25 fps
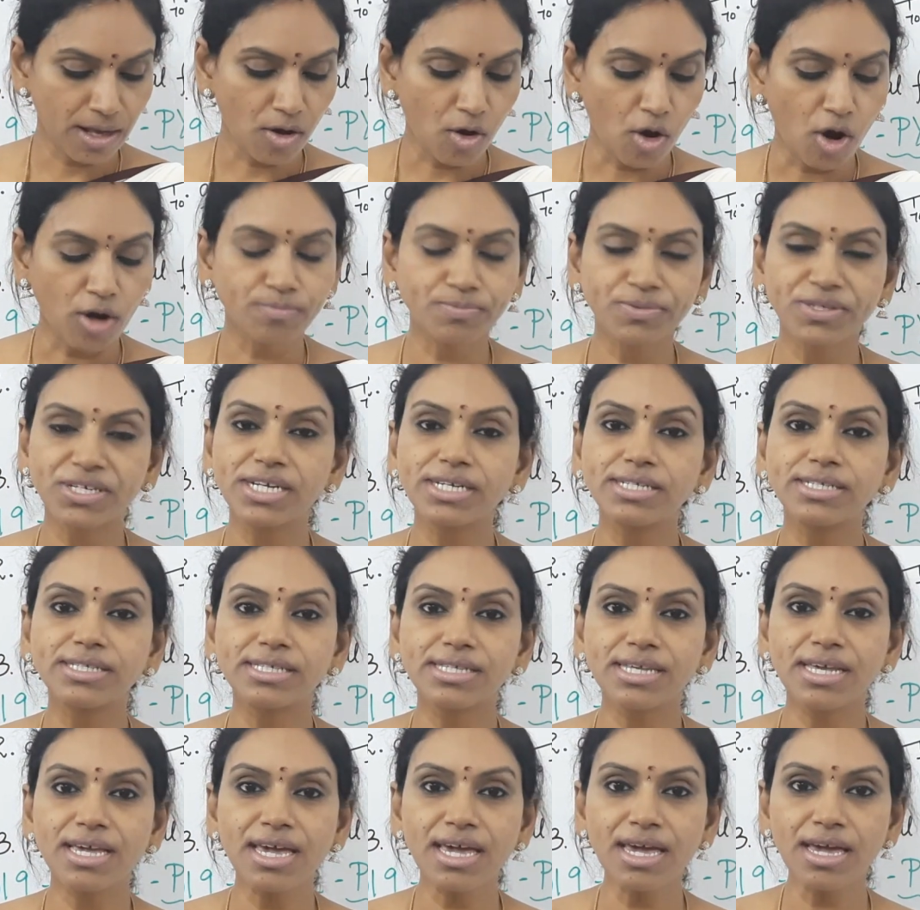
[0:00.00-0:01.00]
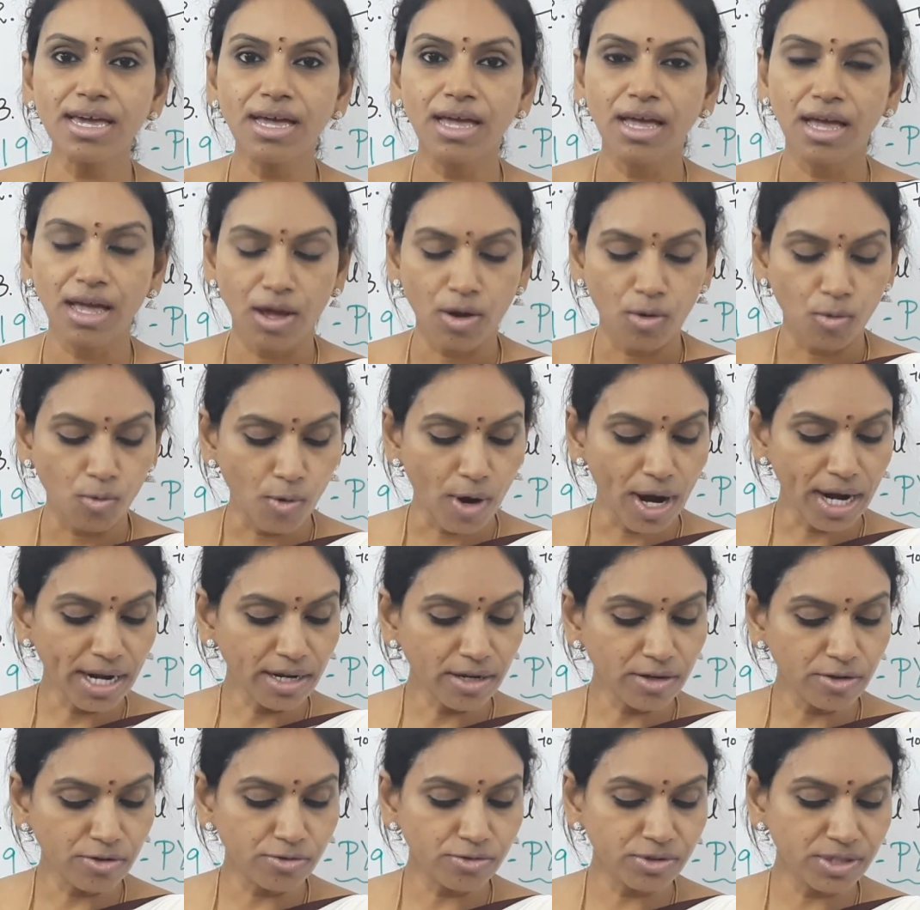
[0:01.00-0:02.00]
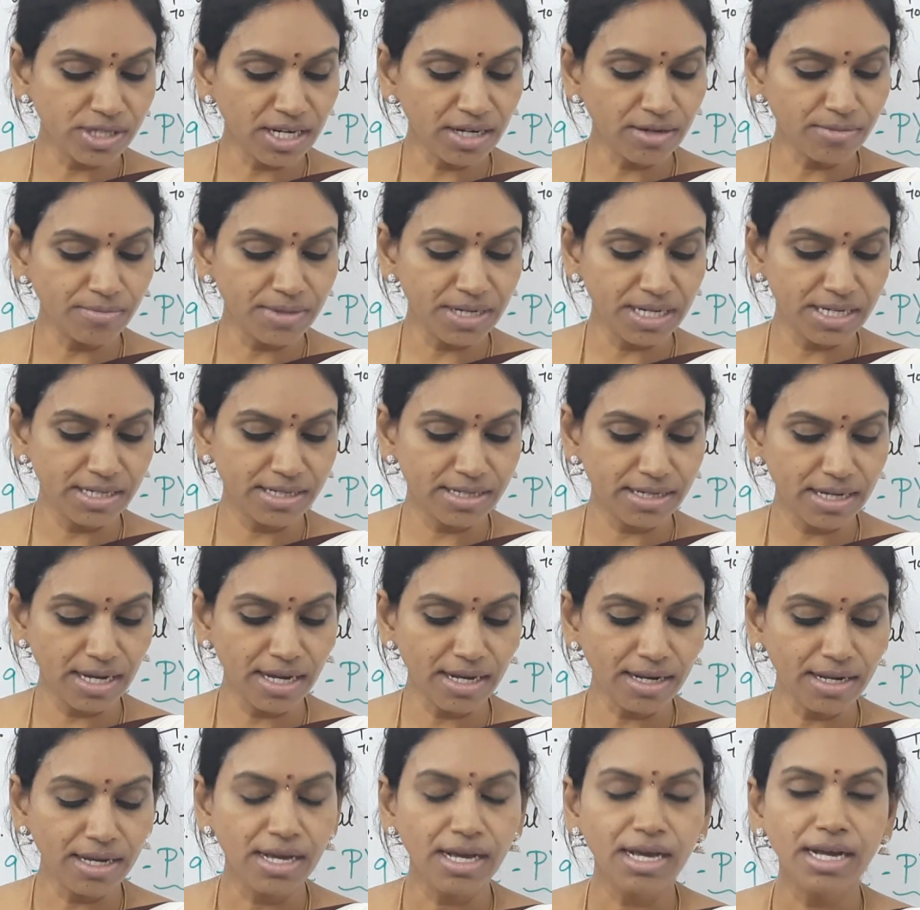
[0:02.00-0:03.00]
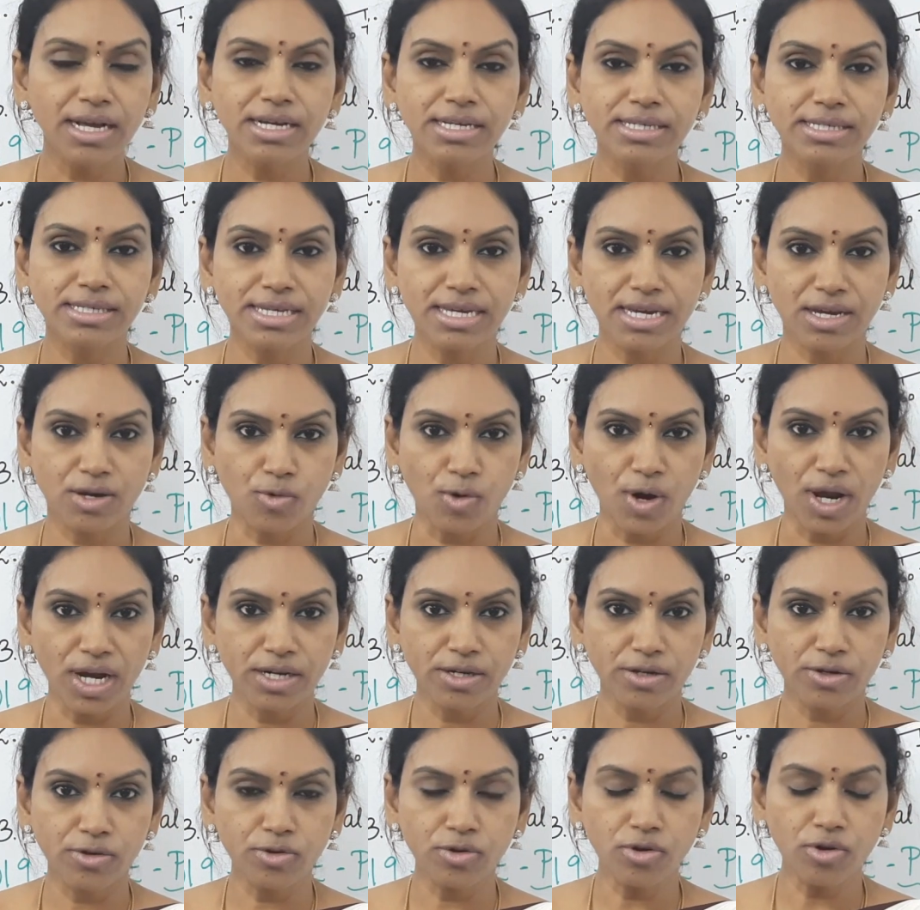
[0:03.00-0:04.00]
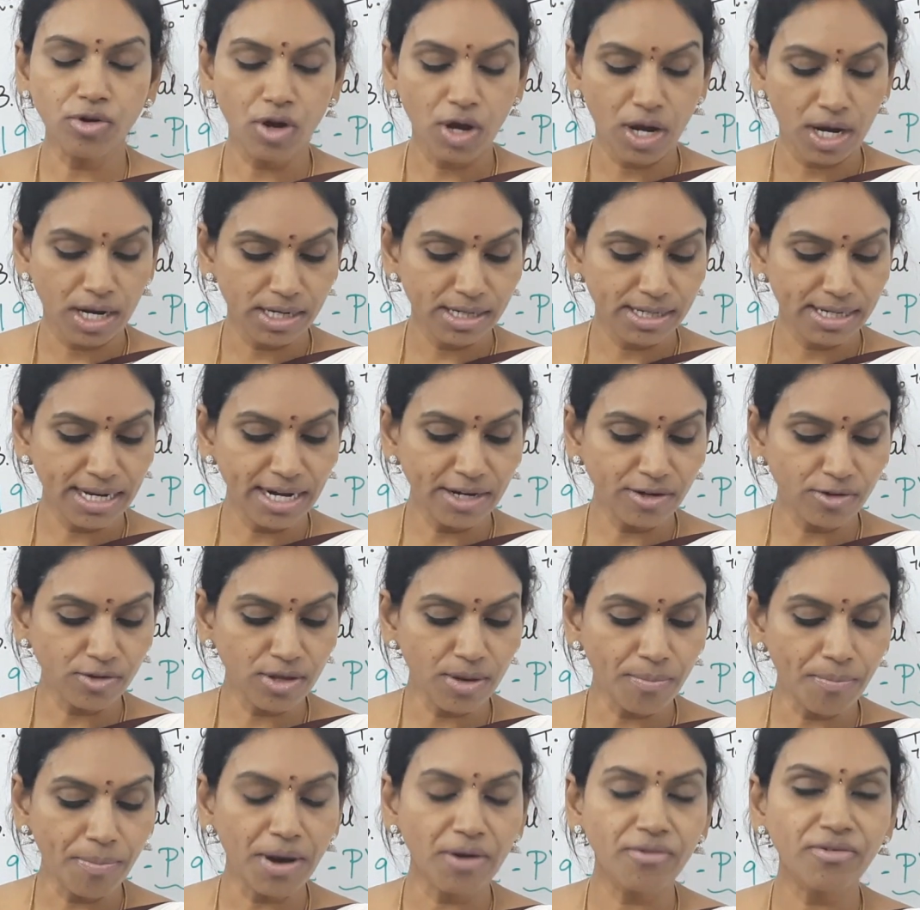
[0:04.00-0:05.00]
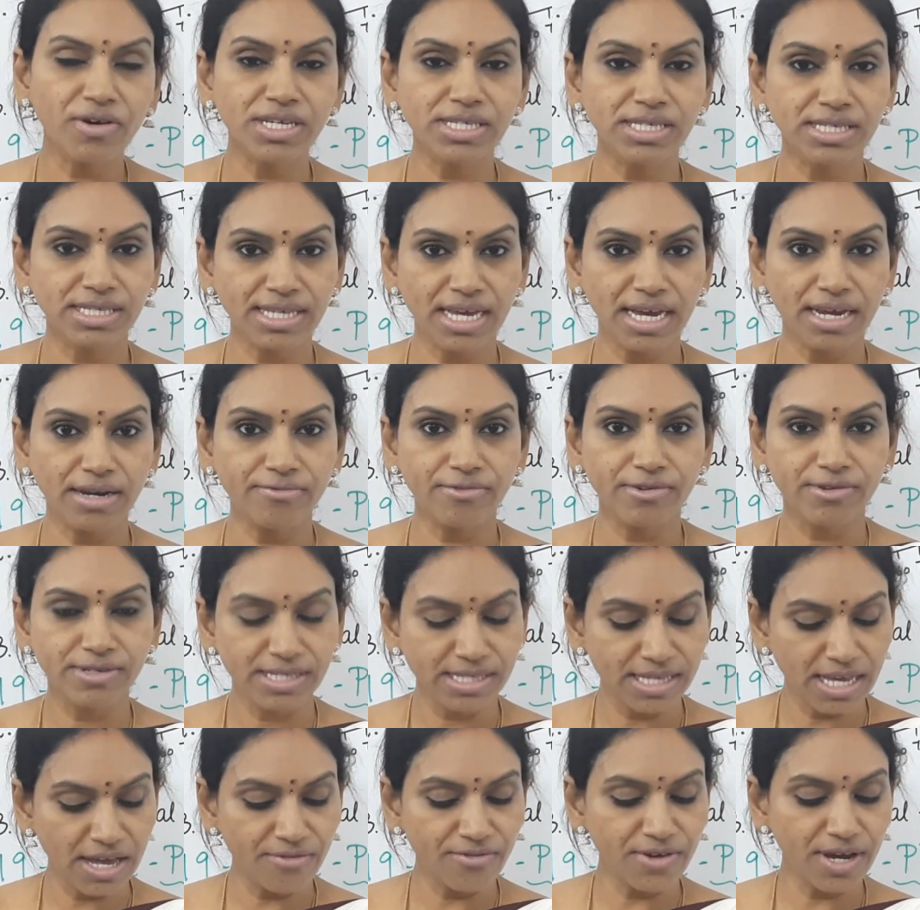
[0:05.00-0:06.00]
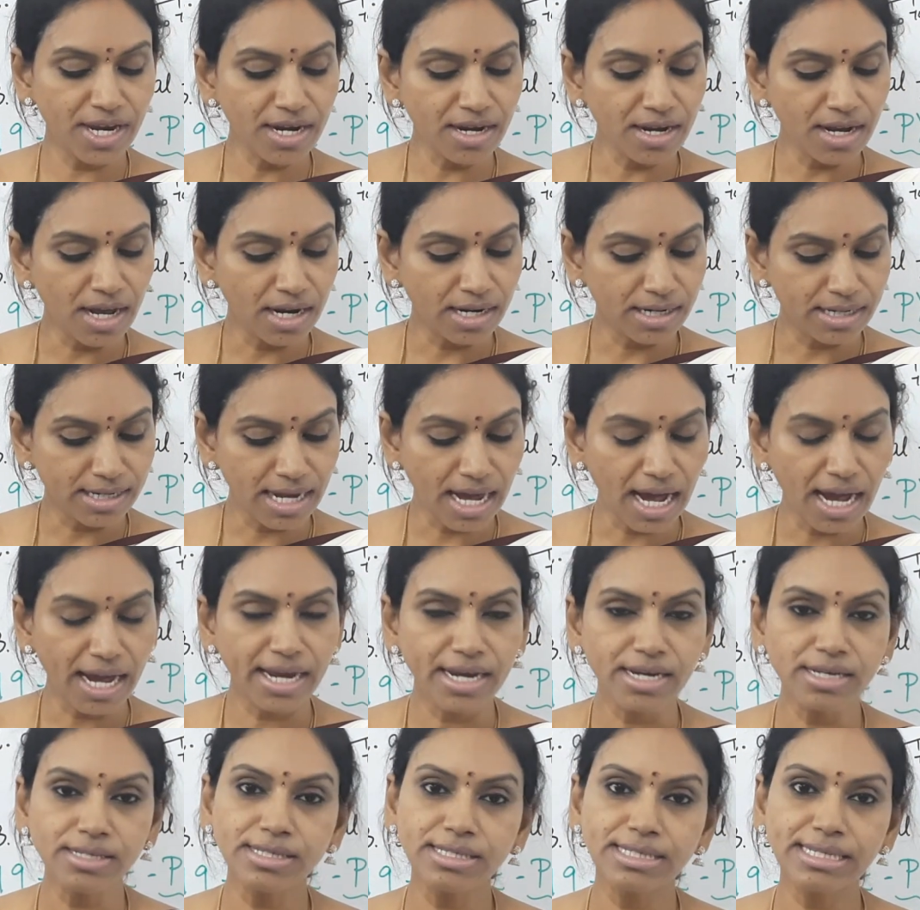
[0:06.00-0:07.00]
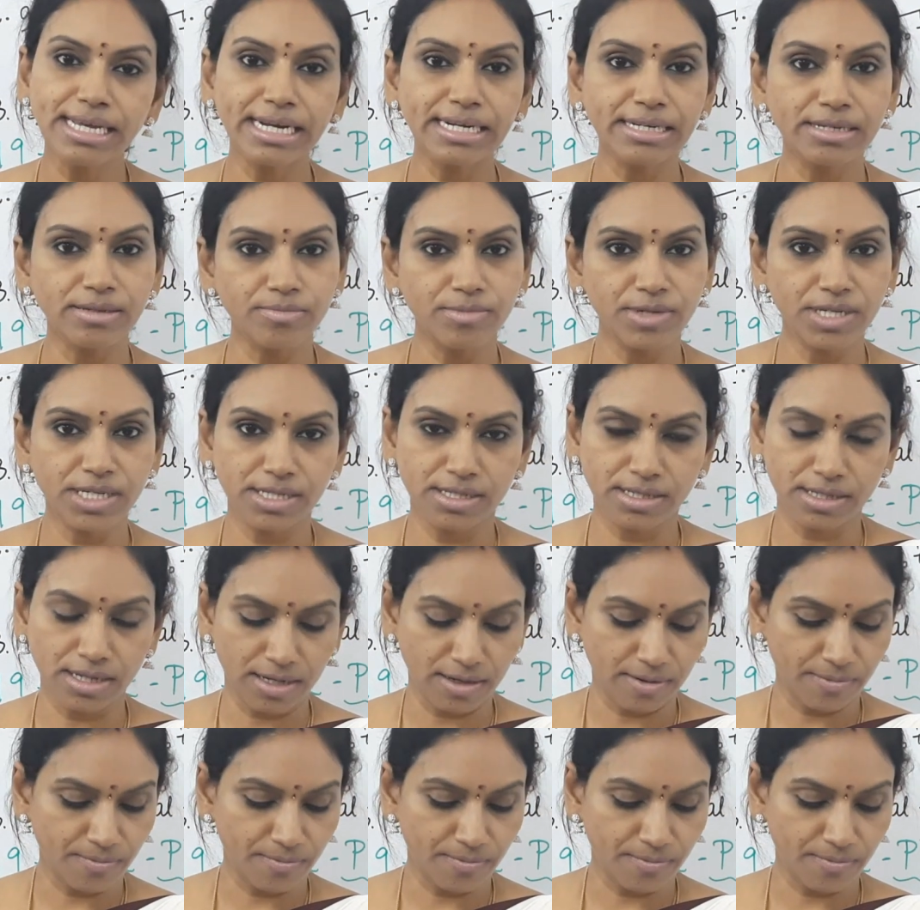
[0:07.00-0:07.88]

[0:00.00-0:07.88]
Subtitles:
Option C, 1 Newton meter is equal to 10 to the power 7 dyne centimeter.